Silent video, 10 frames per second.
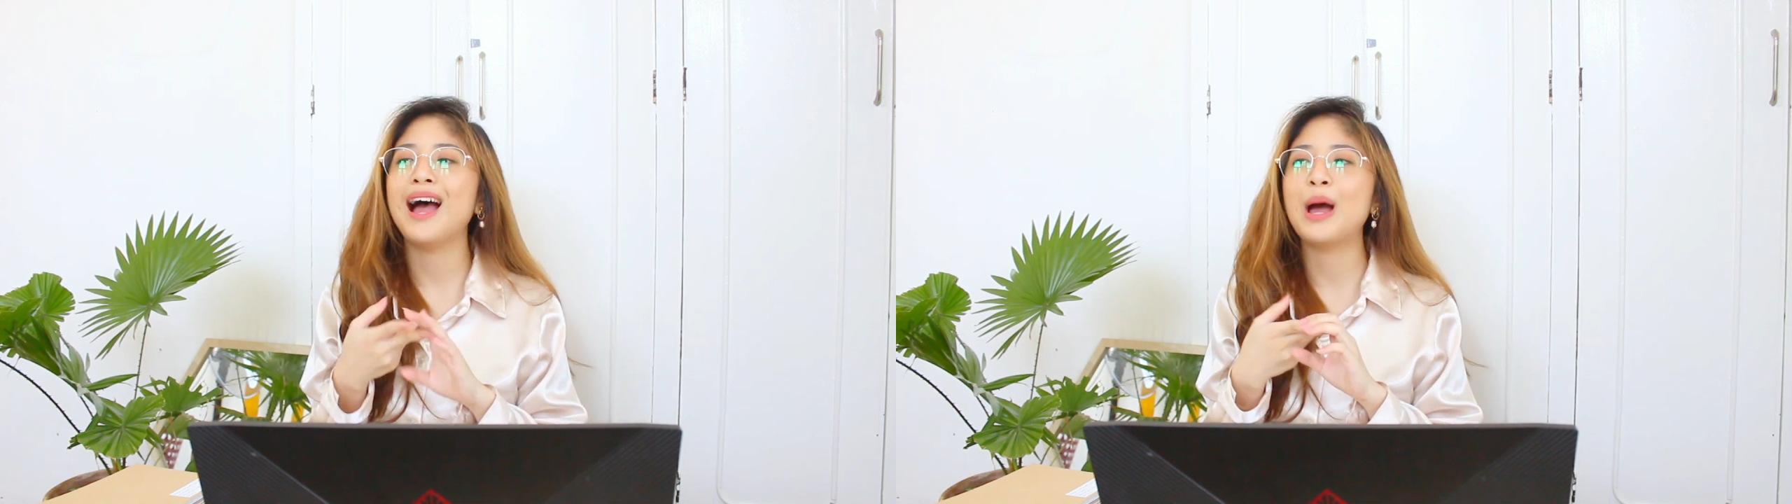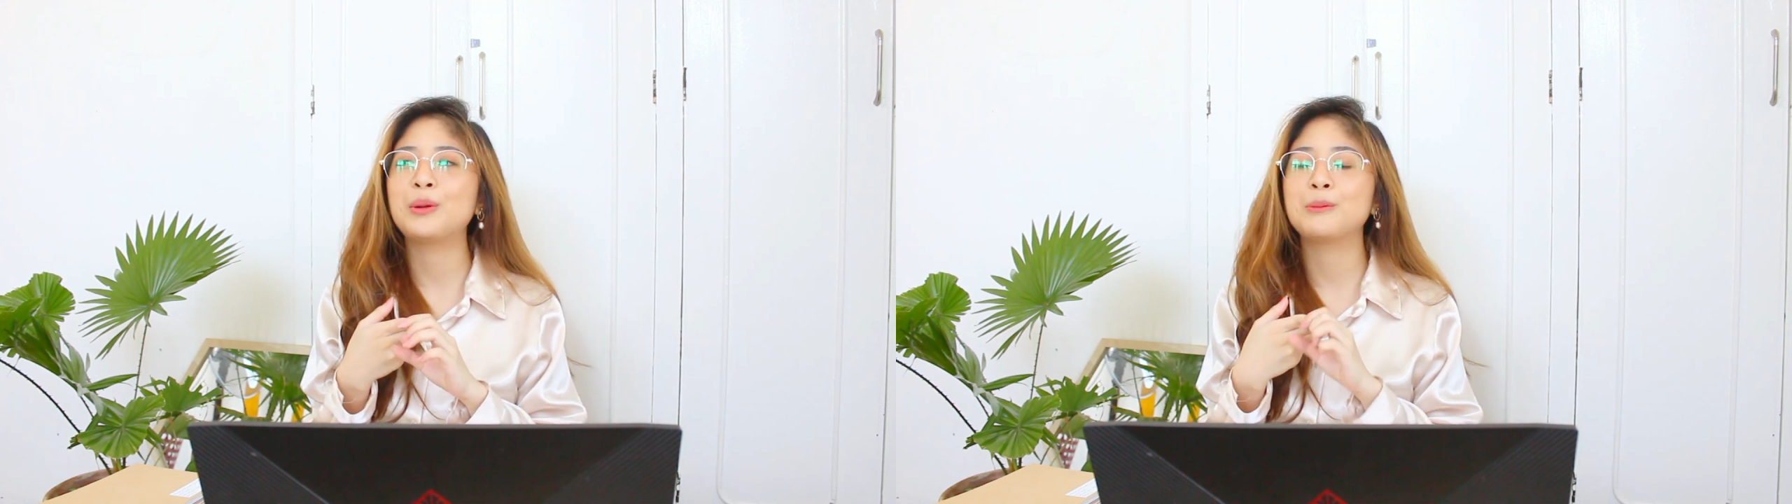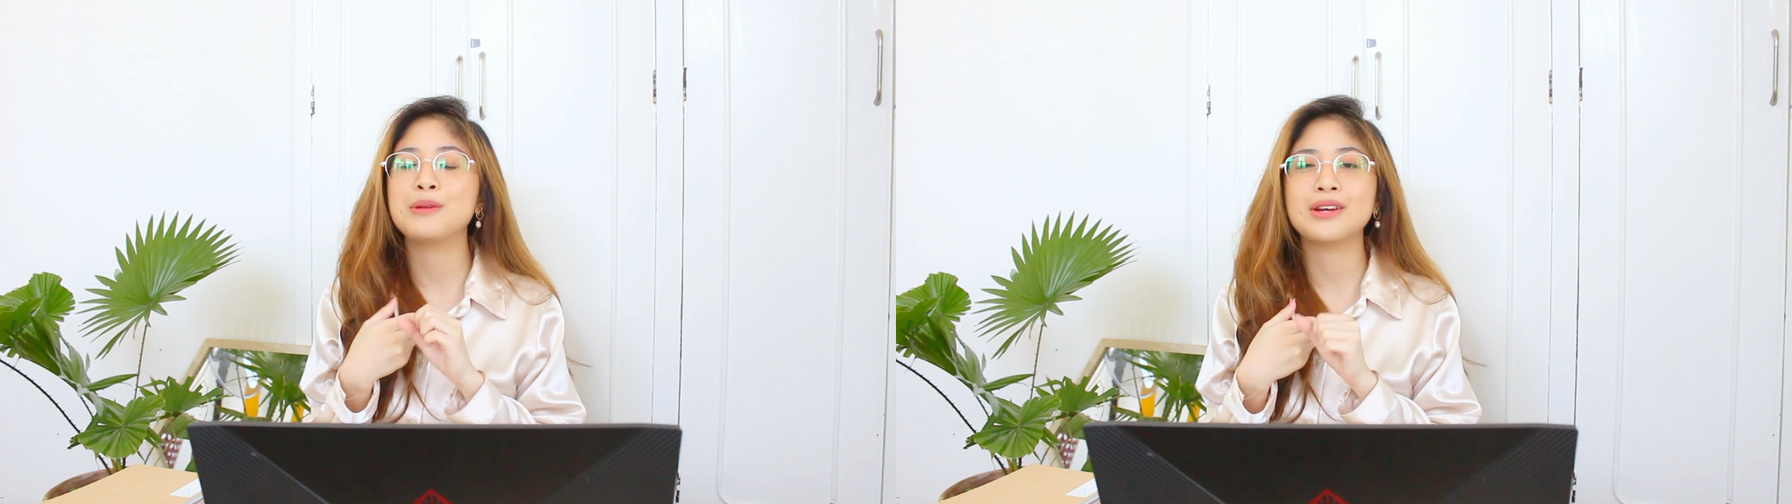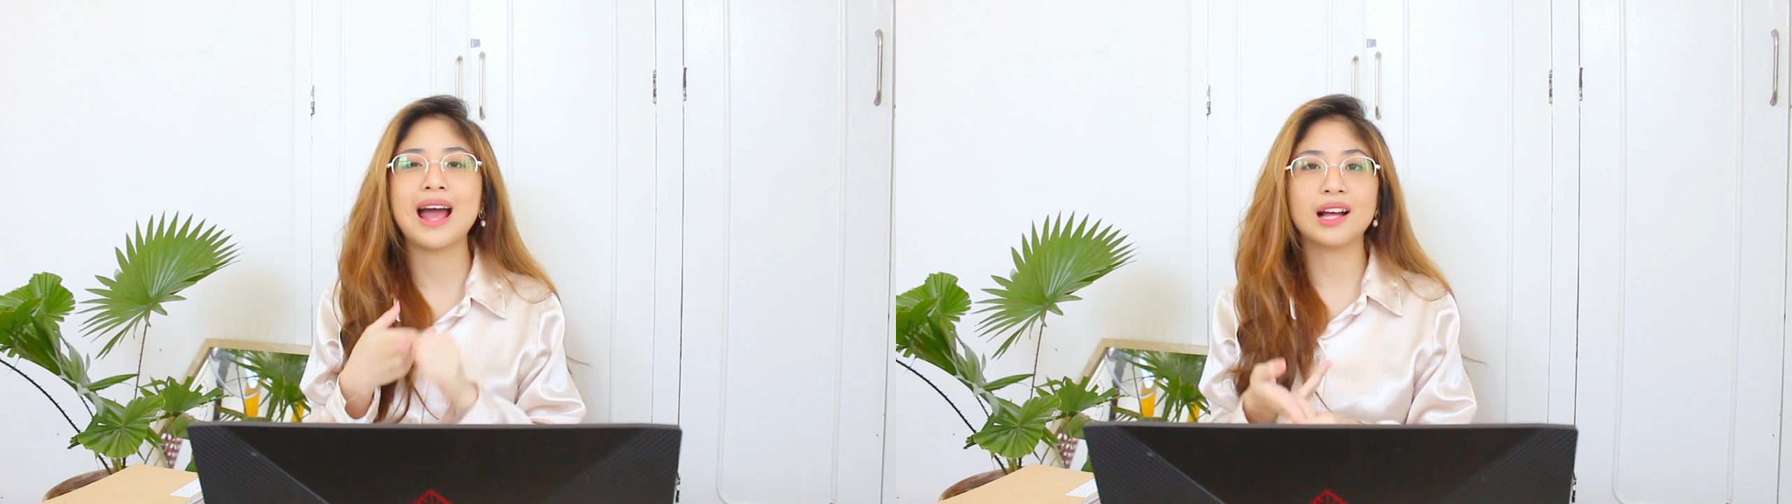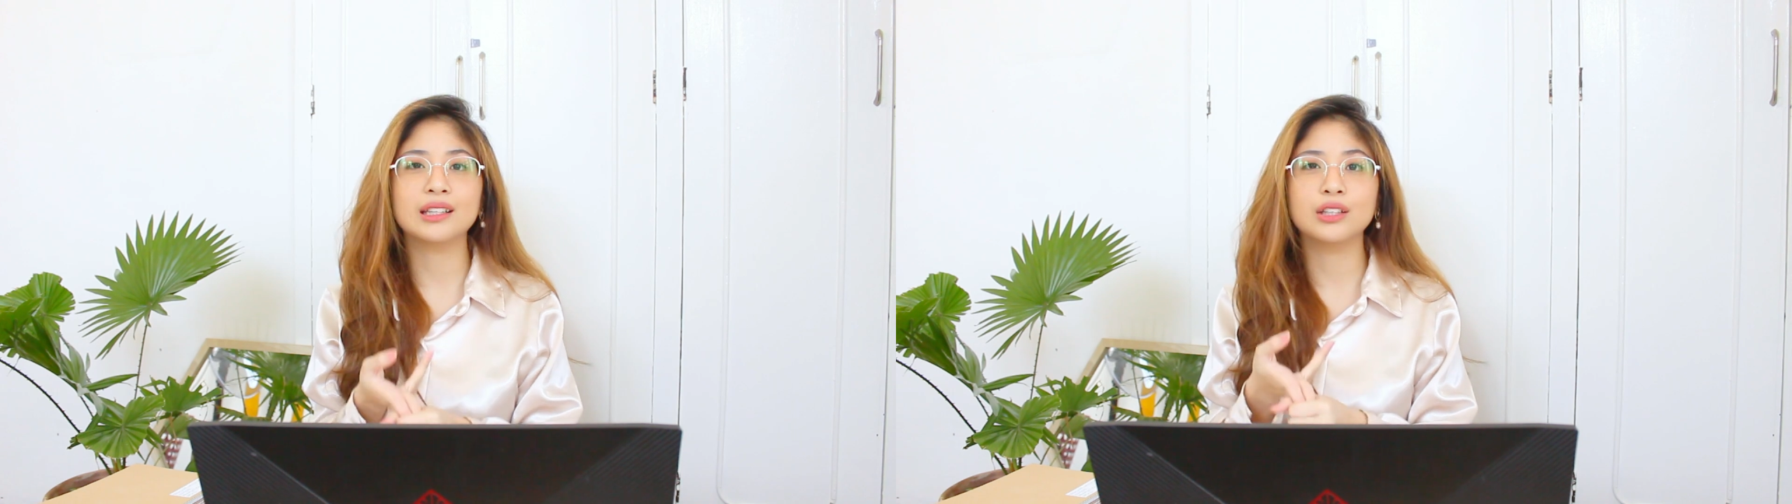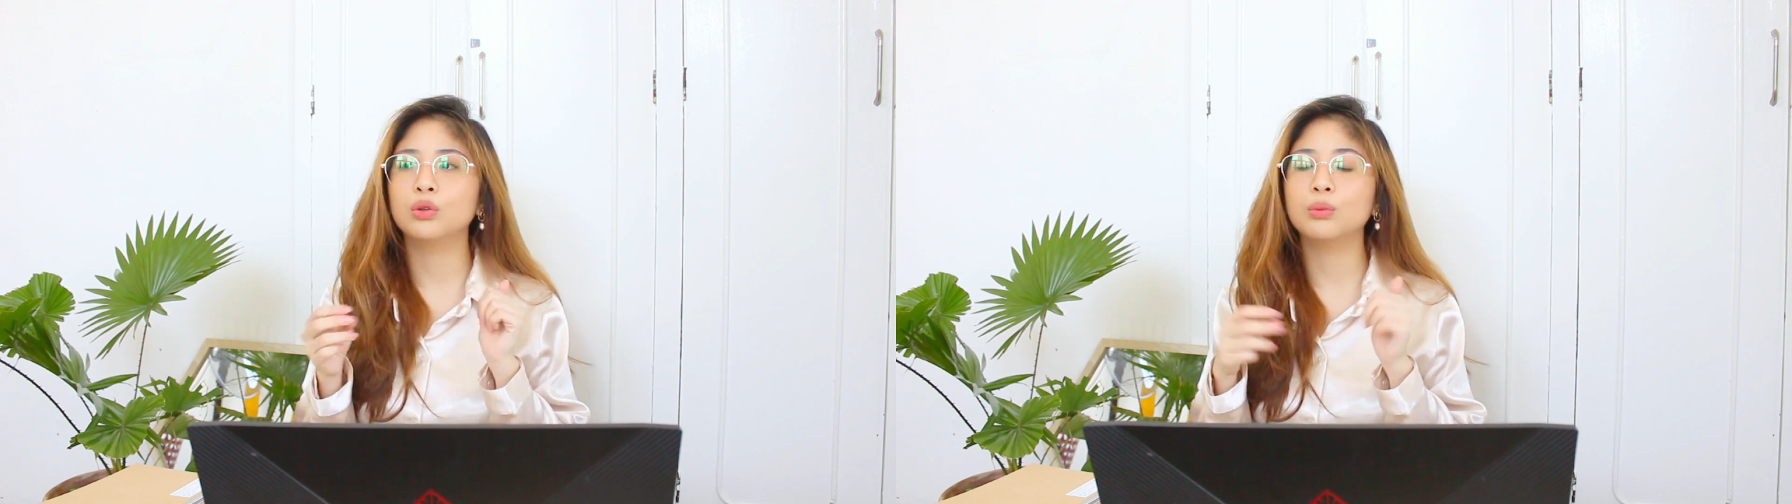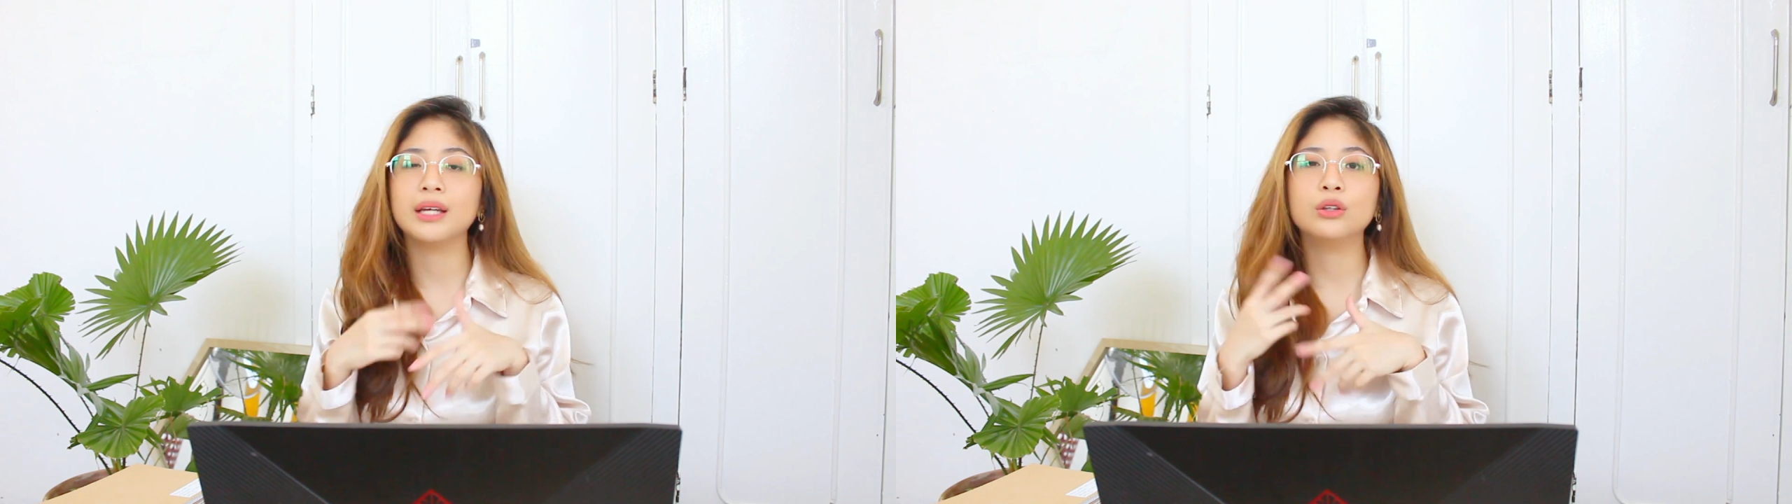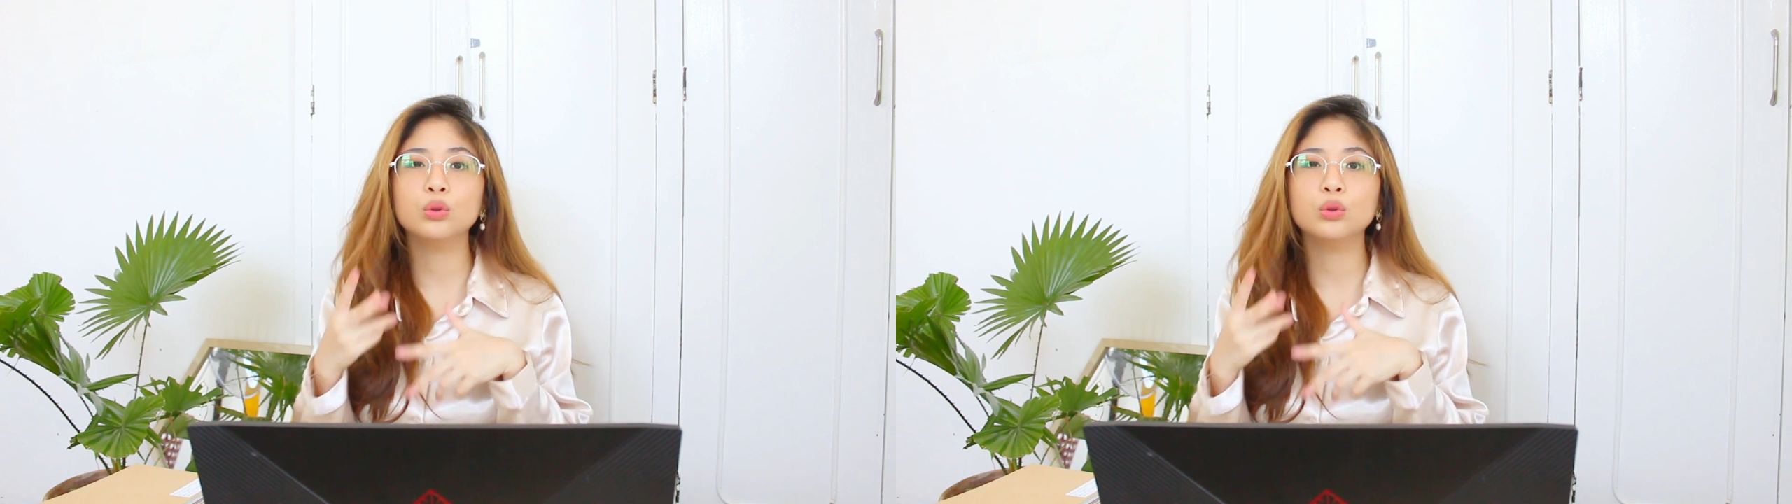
I will be reacting to my